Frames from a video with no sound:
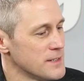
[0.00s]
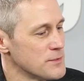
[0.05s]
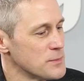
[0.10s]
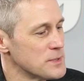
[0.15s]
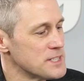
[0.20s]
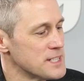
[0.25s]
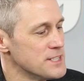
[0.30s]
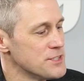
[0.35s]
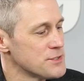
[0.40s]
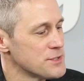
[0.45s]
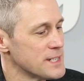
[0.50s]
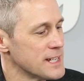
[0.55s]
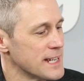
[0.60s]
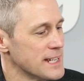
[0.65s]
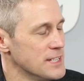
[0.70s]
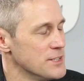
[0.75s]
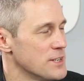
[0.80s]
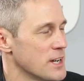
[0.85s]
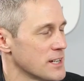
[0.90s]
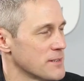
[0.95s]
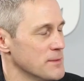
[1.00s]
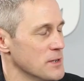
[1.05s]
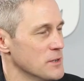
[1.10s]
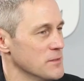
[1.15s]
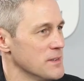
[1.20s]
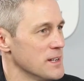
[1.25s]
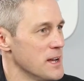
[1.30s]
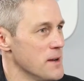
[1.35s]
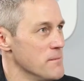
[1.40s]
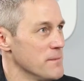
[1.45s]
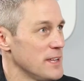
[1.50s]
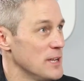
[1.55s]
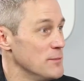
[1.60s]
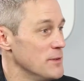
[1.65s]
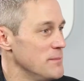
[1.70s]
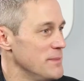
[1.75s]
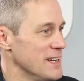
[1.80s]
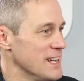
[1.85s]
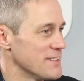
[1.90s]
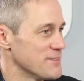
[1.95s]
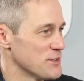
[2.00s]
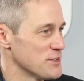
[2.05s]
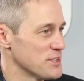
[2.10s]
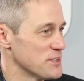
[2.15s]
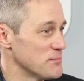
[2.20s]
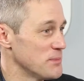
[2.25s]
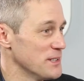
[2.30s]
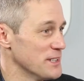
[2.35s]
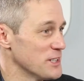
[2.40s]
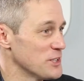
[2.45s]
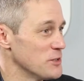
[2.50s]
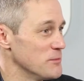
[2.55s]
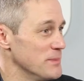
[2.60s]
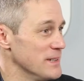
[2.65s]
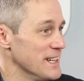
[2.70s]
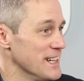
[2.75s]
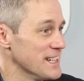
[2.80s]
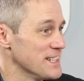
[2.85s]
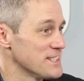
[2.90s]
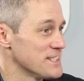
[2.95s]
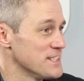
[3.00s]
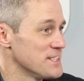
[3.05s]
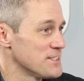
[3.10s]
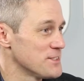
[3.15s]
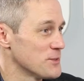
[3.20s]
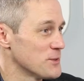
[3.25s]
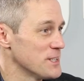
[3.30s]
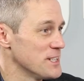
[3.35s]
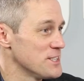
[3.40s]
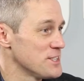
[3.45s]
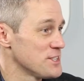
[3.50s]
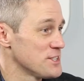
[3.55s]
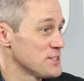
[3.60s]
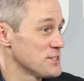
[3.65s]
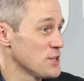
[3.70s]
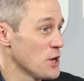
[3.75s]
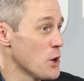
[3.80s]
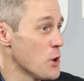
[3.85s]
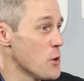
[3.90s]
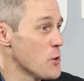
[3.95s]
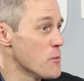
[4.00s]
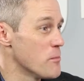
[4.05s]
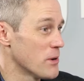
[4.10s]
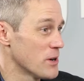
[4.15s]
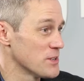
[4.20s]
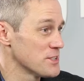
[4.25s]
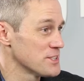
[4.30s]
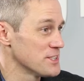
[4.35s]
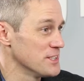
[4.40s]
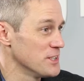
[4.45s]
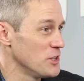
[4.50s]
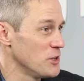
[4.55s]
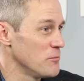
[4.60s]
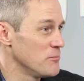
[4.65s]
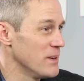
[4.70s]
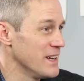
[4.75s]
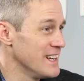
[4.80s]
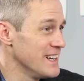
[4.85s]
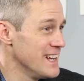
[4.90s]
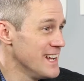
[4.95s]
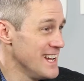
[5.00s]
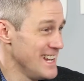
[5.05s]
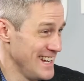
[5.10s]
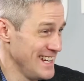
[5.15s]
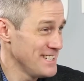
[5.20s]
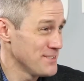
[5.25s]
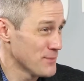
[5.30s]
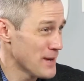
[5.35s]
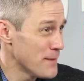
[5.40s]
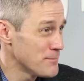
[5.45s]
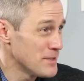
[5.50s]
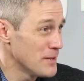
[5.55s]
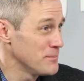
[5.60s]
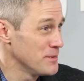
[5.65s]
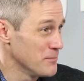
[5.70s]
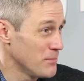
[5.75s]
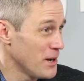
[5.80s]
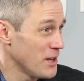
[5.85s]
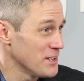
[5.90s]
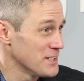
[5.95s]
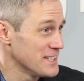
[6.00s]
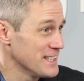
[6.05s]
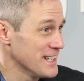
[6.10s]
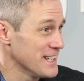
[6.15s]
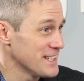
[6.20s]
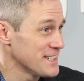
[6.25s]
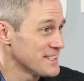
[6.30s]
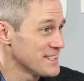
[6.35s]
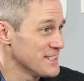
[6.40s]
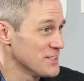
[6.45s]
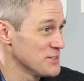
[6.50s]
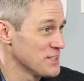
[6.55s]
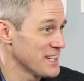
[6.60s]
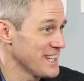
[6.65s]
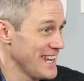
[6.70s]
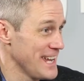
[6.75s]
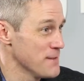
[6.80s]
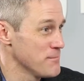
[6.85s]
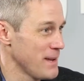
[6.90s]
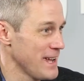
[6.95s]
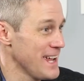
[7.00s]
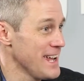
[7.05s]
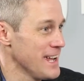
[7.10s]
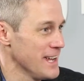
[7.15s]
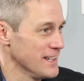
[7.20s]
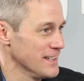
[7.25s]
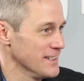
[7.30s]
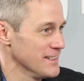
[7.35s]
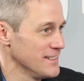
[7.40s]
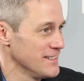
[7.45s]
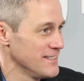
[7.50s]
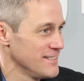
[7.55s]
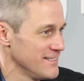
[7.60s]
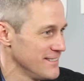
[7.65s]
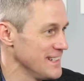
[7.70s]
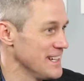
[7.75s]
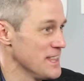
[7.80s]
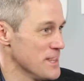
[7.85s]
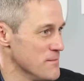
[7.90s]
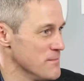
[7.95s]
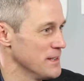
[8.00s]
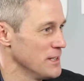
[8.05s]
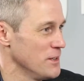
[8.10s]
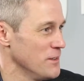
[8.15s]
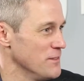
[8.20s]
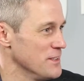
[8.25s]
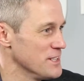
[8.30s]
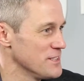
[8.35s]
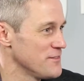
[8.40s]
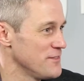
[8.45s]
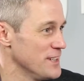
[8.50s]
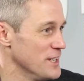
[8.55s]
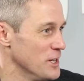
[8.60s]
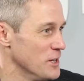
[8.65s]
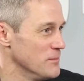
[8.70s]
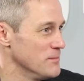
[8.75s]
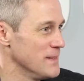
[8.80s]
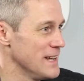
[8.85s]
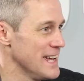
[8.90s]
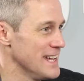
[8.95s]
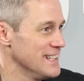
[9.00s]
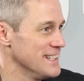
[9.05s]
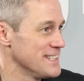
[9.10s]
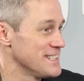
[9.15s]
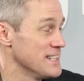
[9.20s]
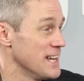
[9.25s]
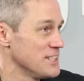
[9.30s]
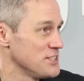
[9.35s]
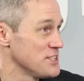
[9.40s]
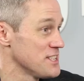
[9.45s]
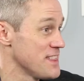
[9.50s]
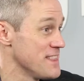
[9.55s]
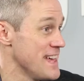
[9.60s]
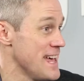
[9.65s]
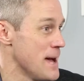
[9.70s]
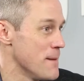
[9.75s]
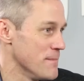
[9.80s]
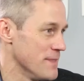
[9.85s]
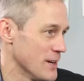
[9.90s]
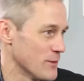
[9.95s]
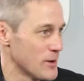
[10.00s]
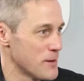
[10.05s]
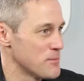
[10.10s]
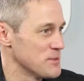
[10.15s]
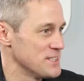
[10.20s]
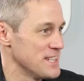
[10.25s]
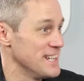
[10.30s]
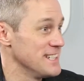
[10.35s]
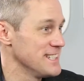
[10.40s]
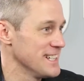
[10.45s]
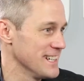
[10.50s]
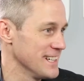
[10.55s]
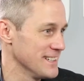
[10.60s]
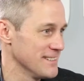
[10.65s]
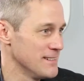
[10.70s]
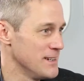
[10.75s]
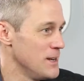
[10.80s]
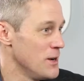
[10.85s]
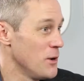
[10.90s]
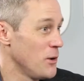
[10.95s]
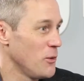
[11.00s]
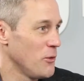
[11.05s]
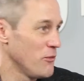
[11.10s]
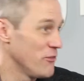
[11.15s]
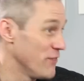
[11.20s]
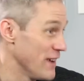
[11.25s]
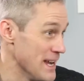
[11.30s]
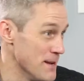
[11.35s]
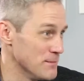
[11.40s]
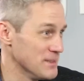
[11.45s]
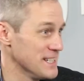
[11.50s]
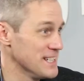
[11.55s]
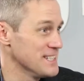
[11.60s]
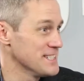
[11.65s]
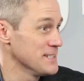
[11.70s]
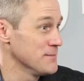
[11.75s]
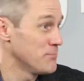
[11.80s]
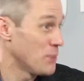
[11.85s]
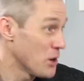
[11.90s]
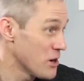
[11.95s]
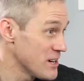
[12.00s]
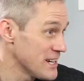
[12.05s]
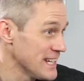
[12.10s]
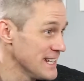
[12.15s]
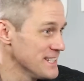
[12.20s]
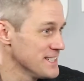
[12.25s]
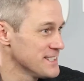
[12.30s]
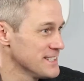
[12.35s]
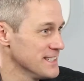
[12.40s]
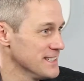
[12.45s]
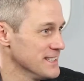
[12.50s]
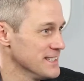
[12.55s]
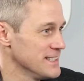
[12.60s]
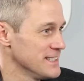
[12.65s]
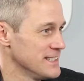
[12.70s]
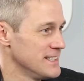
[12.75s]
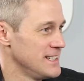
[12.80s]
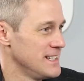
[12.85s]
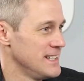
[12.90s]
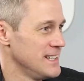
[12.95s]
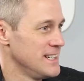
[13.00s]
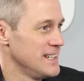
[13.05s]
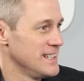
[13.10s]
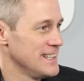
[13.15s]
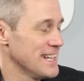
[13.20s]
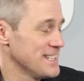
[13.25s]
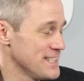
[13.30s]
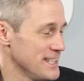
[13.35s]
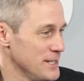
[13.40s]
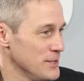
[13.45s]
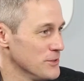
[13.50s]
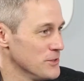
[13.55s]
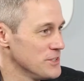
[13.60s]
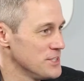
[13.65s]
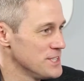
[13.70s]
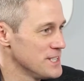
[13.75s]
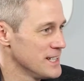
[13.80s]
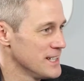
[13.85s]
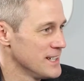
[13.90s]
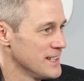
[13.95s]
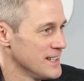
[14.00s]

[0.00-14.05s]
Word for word: it was interesting, and you talked about um, human beings versus political beings. This story is so personal, but it's wrapped up in politics. There's a campaign in the middle of this film, and yeah. it's not just them, they're representing whole families and parties. And yeah. That's huge.